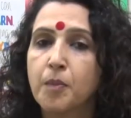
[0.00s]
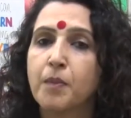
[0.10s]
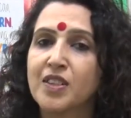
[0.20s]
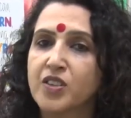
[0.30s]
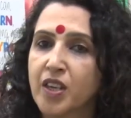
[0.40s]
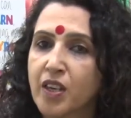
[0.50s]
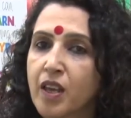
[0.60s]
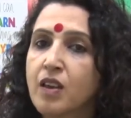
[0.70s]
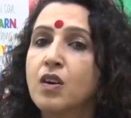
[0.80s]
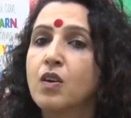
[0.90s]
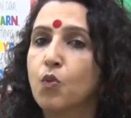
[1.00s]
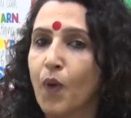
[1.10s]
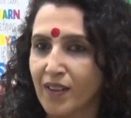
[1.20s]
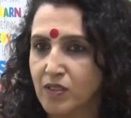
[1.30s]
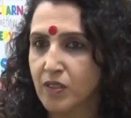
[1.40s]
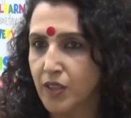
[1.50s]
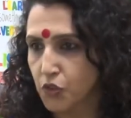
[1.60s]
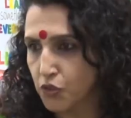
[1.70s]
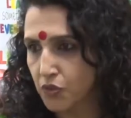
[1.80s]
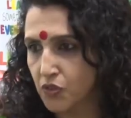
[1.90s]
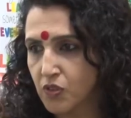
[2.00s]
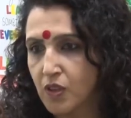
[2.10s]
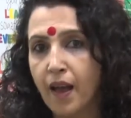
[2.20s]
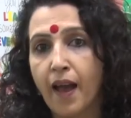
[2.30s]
by taking vaccinations.